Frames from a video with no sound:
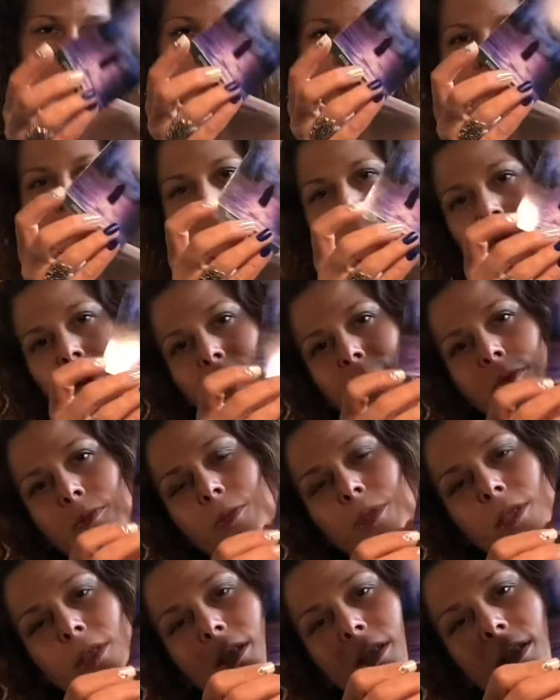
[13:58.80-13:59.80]
you know what?
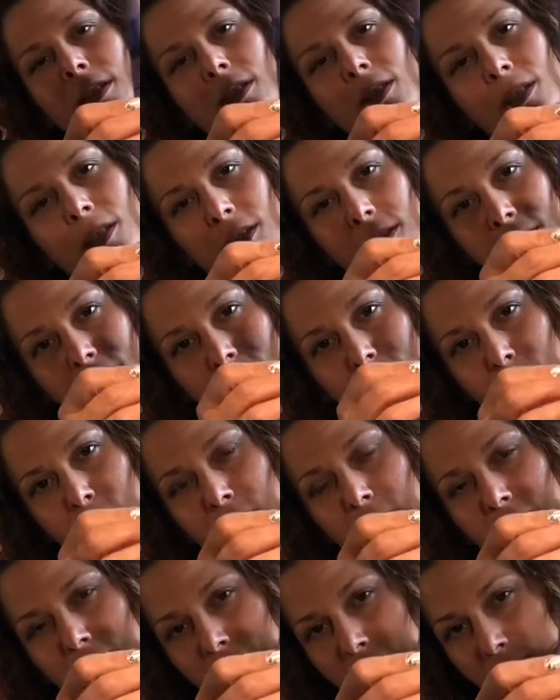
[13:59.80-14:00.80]
We're going to discuss the
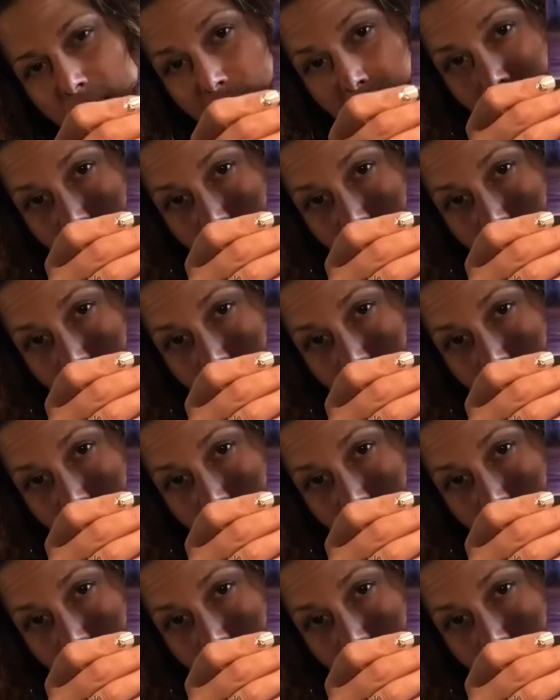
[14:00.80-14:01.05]
meaning of the